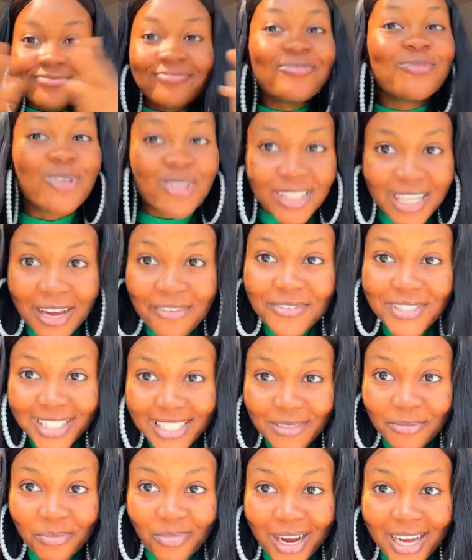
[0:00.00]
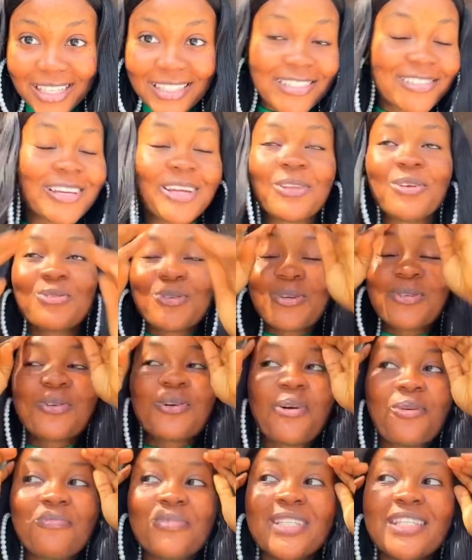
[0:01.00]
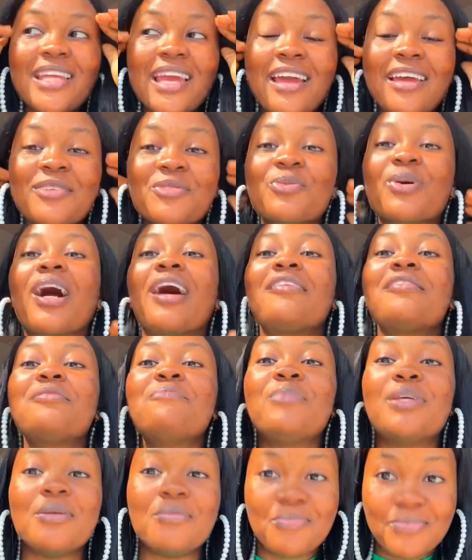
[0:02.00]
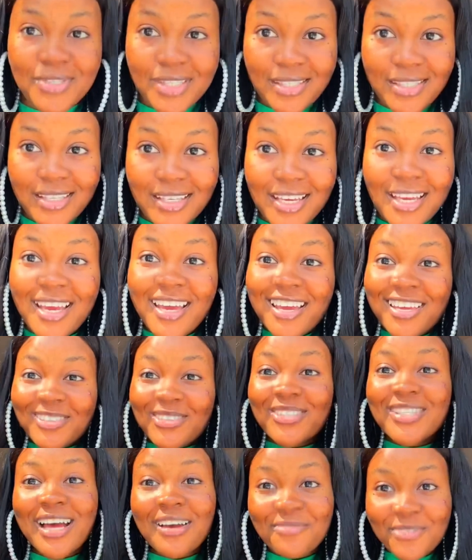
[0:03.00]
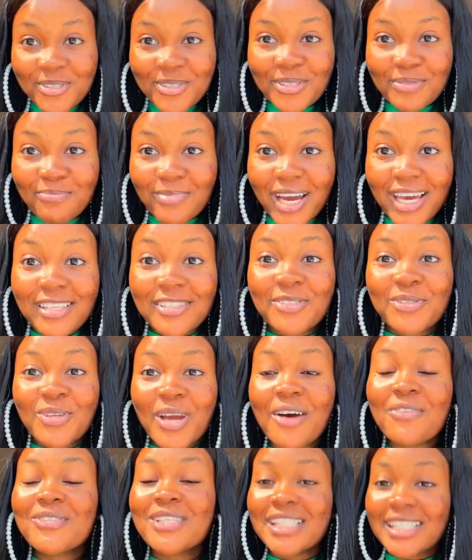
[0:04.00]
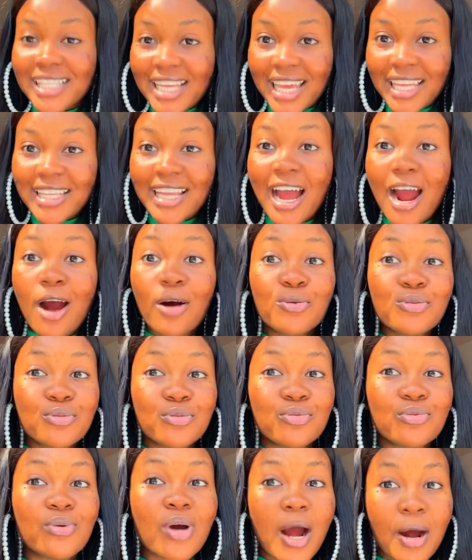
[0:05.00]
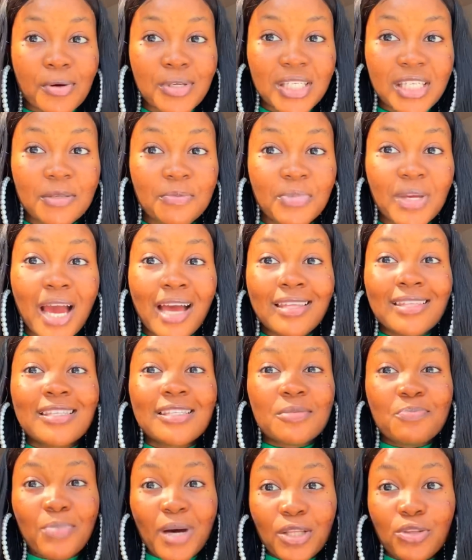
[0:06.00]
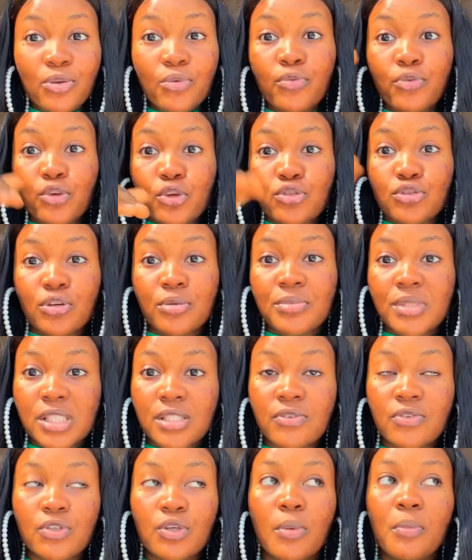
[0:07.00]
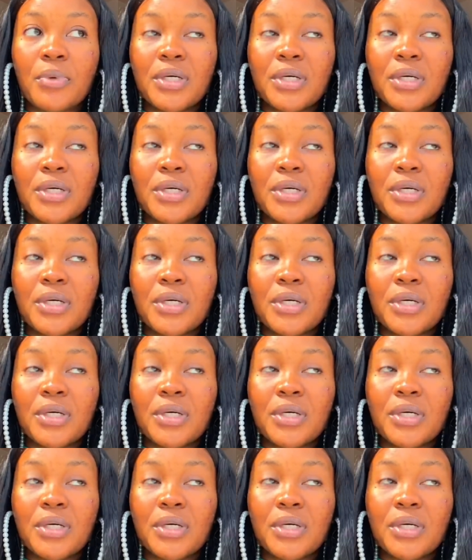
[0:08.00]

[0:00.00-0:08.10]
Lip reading: Just have it in mind. You're not just coming here to carry baby. Just have it in mind. You have to learn how to do housekeeping, and it is part of your job description.